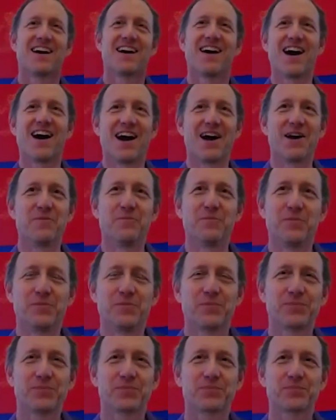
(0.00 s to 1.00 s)
Um,
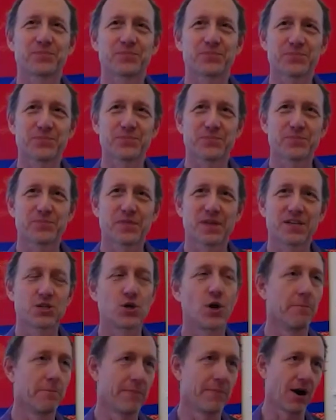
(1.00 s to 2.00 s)

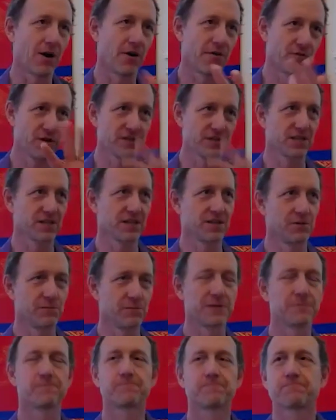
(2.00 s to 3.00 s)
so I'm paraphrasing a little bit.